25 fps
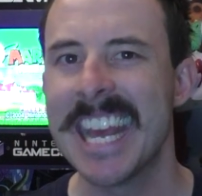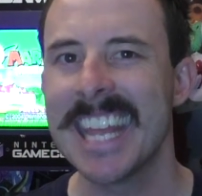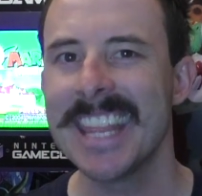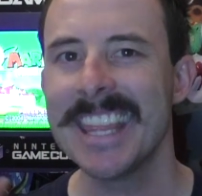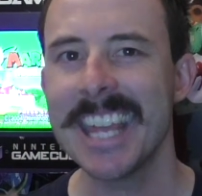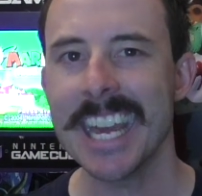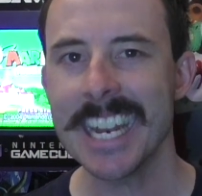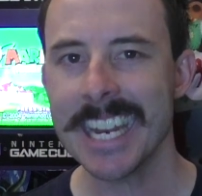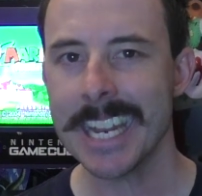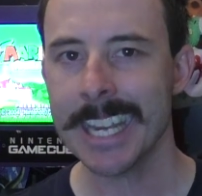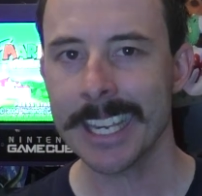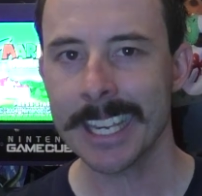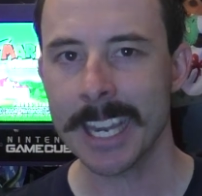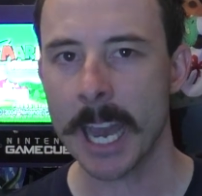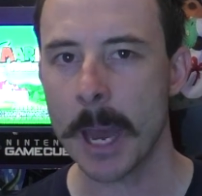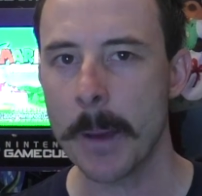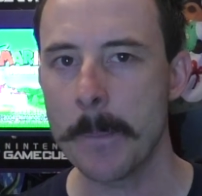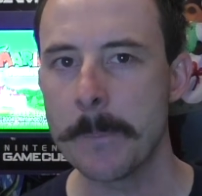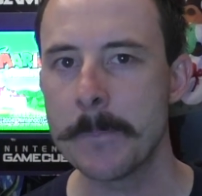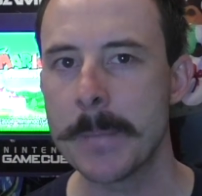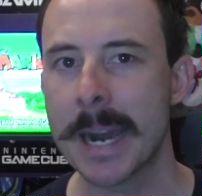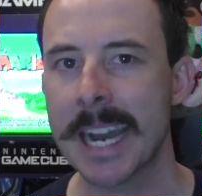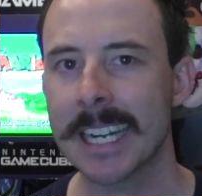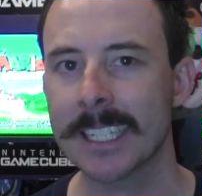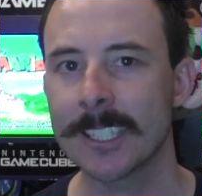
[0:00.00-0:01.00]
Then he
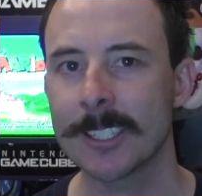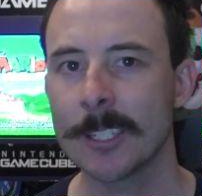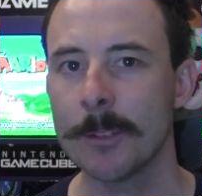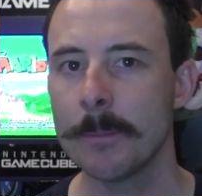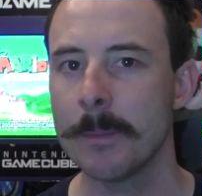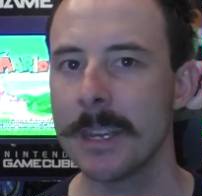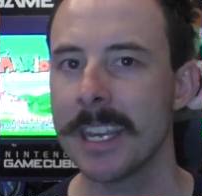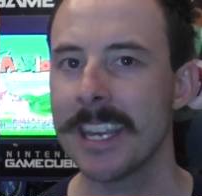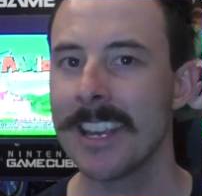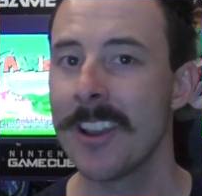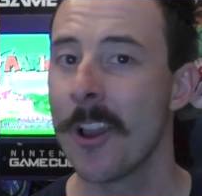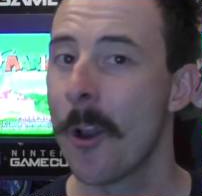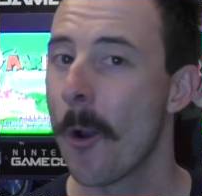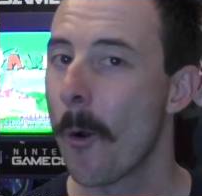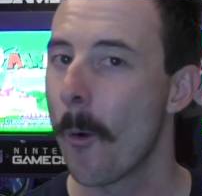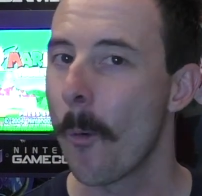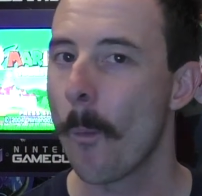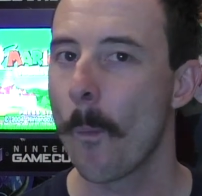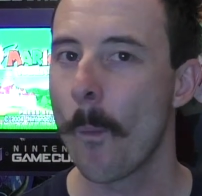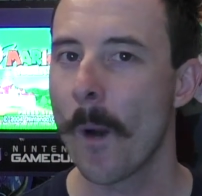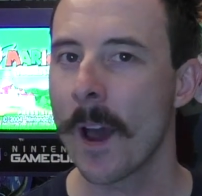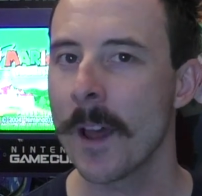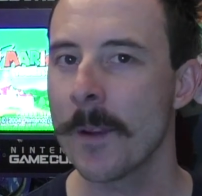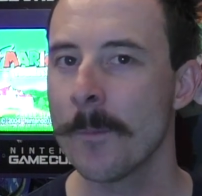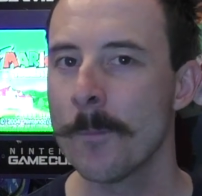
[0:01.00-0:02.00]
come back to me
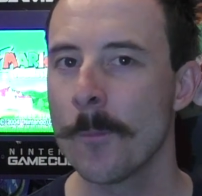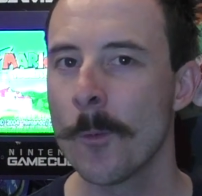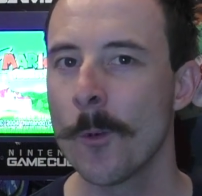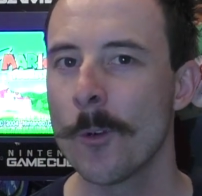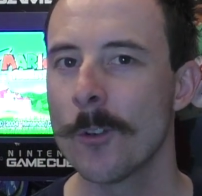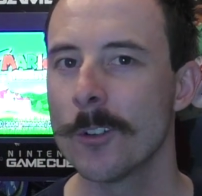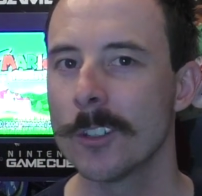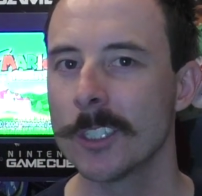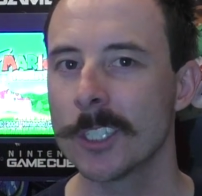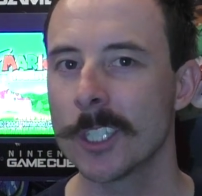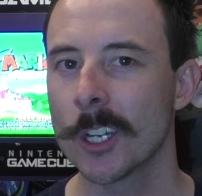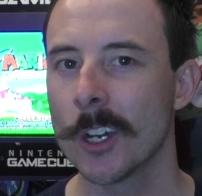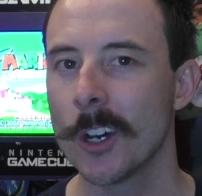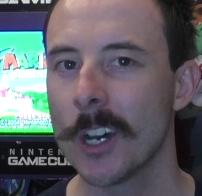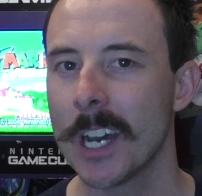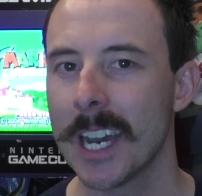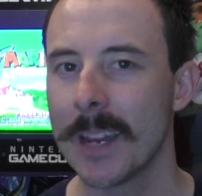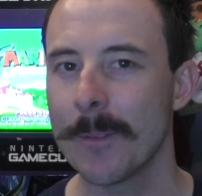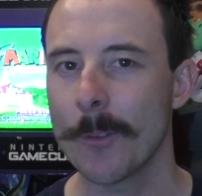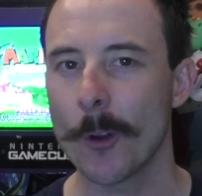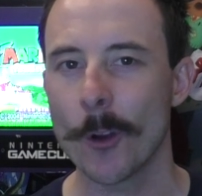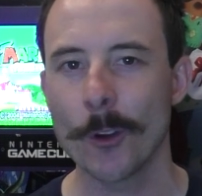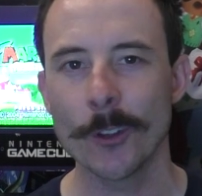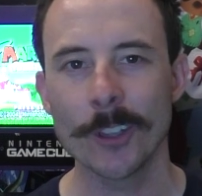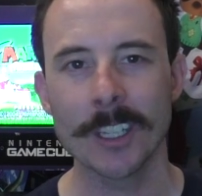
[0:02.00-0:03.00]
one more
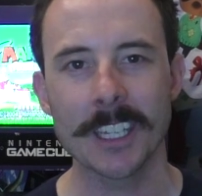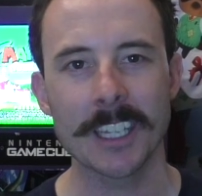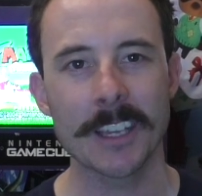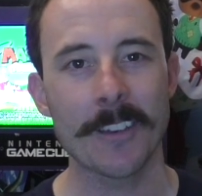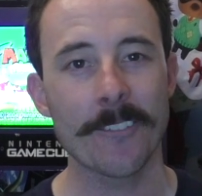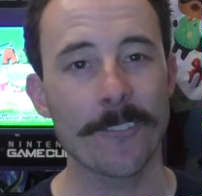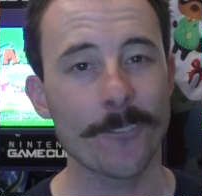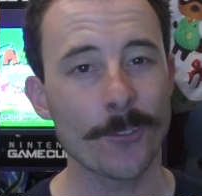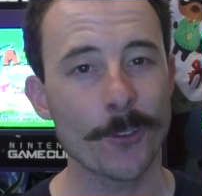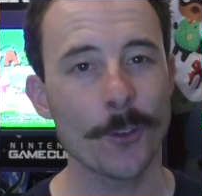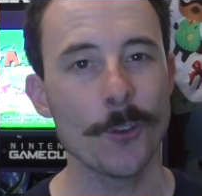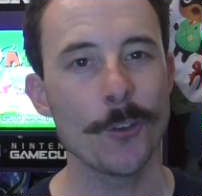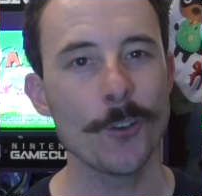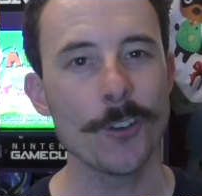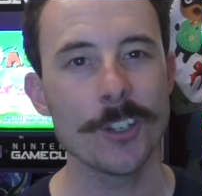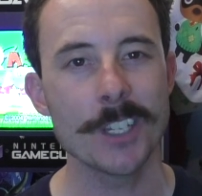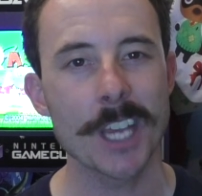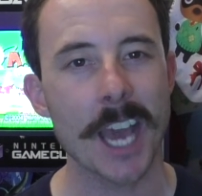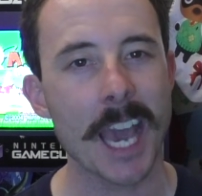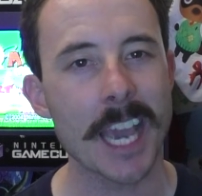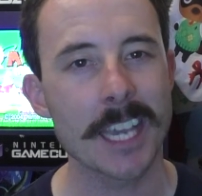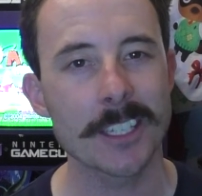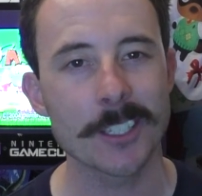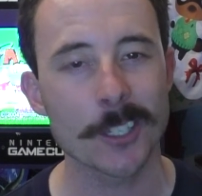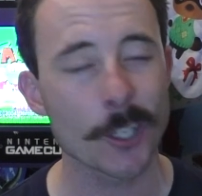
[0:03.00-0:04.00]
time, only a few
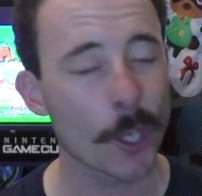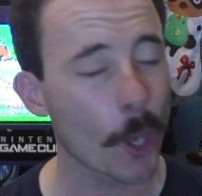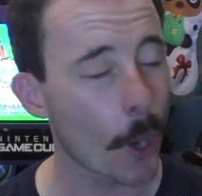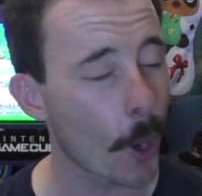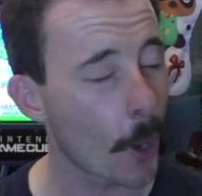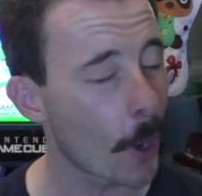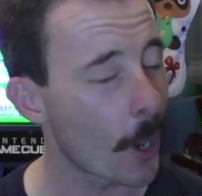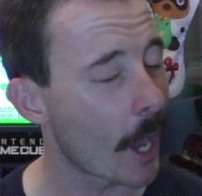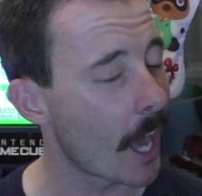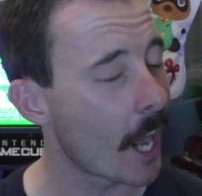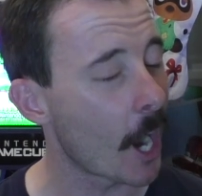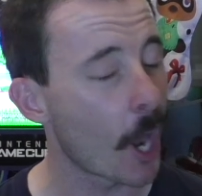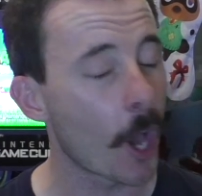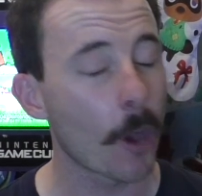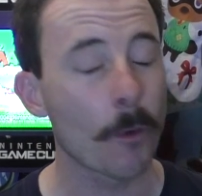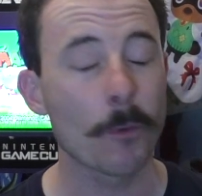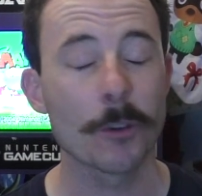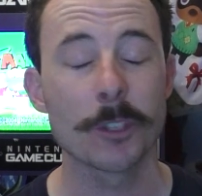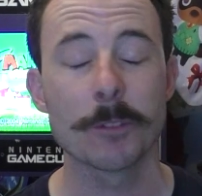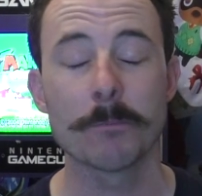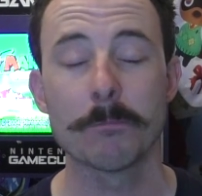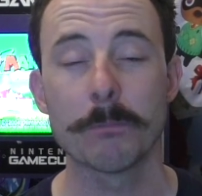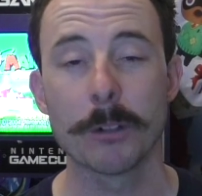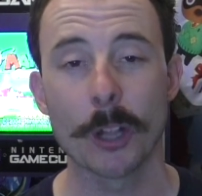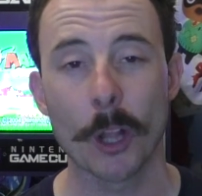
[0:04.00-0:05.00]
days ago, and I
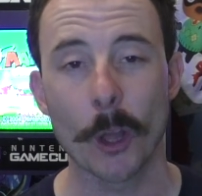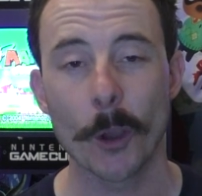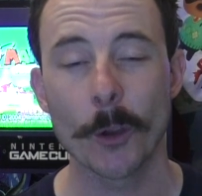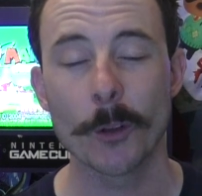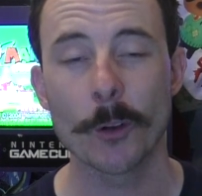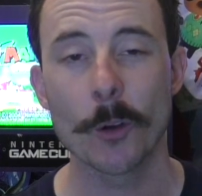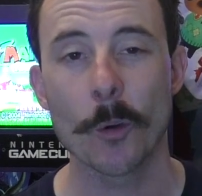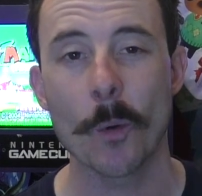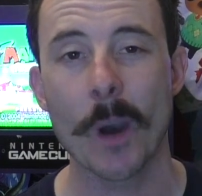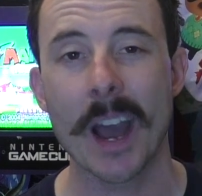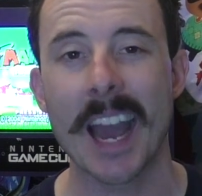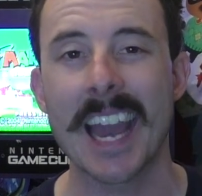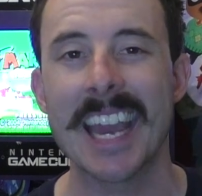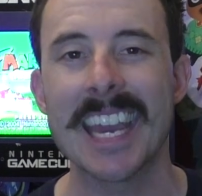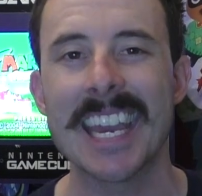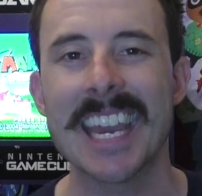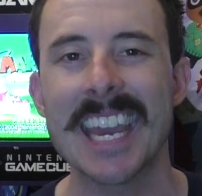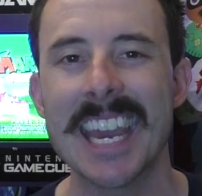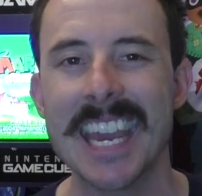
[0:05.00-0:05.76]
was blown away.